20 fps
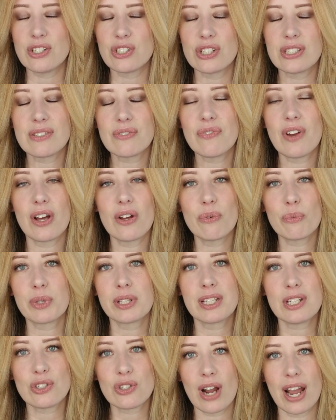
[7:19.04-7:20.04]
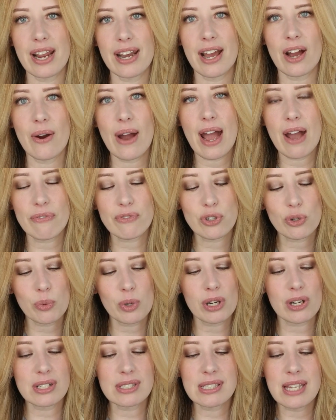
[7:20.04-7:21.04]
I just felt really dried out
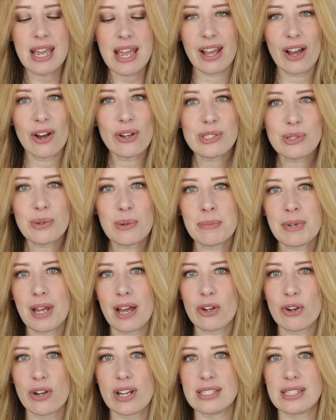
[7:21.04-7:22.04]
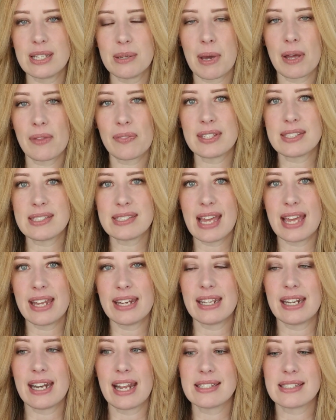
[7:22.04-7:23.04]
afterwards, and I also am not crazy about the
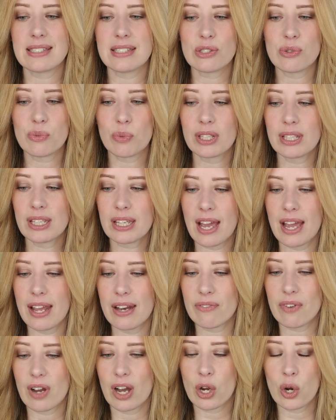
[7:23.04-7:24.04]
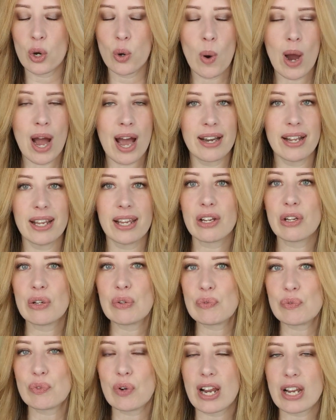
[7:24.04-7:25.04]
scent. It has this really kind of aquatic,
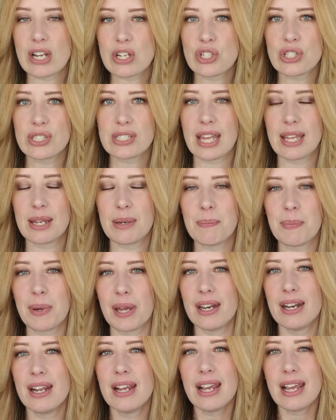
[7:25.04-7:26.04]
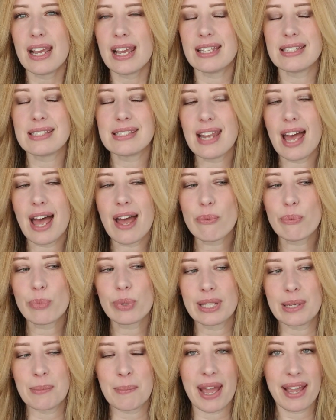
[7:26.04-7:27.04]
fresh scent, but it's not
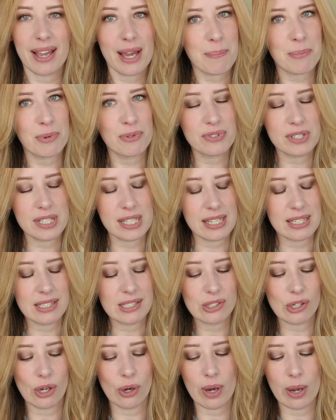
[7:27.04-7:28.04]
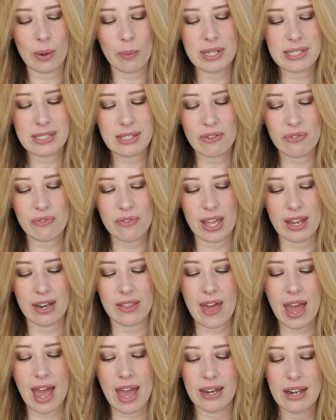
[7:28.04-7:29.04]
really my cup of tea, so I wasn't a fan
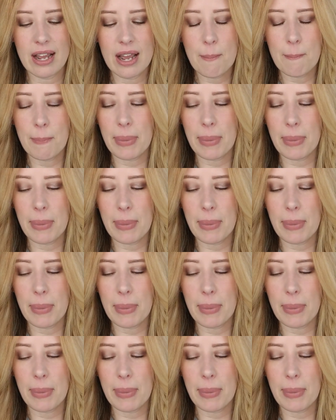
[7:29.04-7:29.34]
of that.